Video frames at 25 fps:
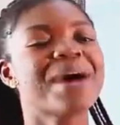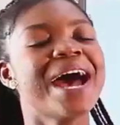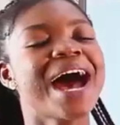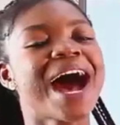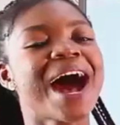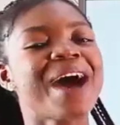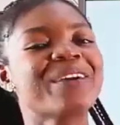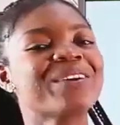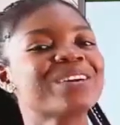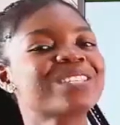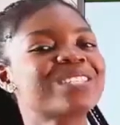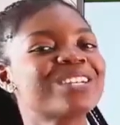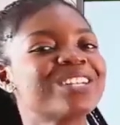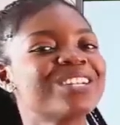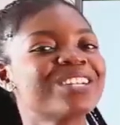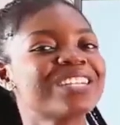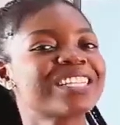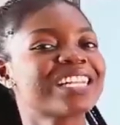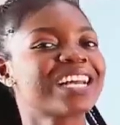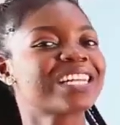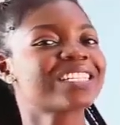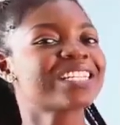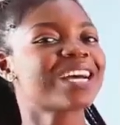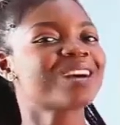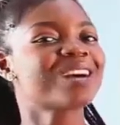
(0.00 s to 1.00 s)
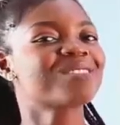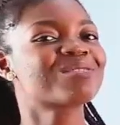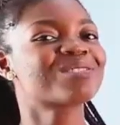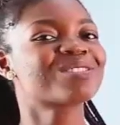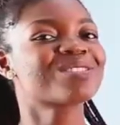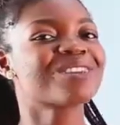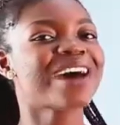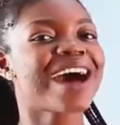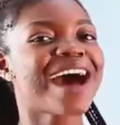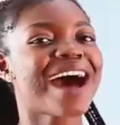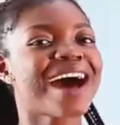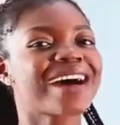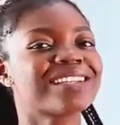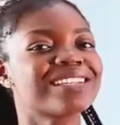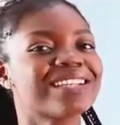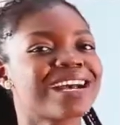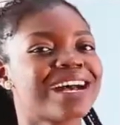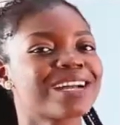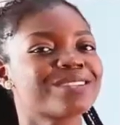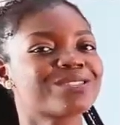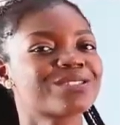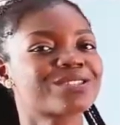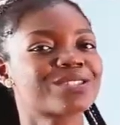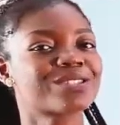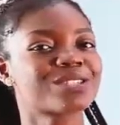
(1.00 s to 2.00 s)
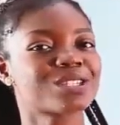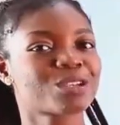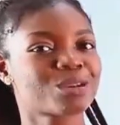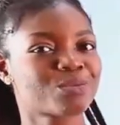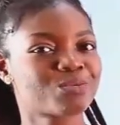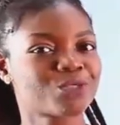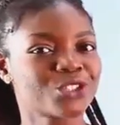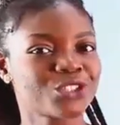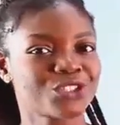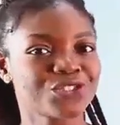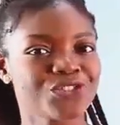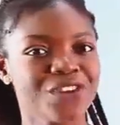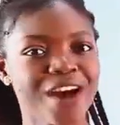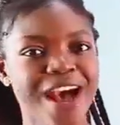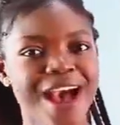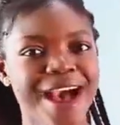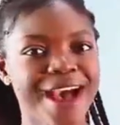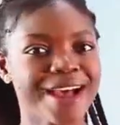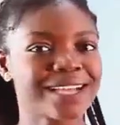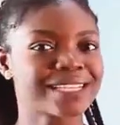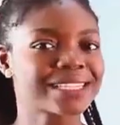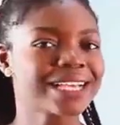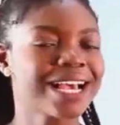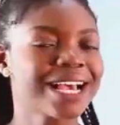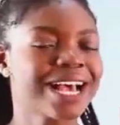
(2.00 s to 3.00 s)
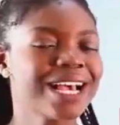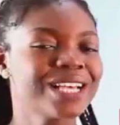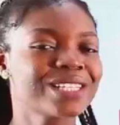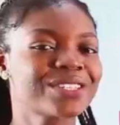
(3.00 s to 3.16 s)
I also looked at how to add and subtract.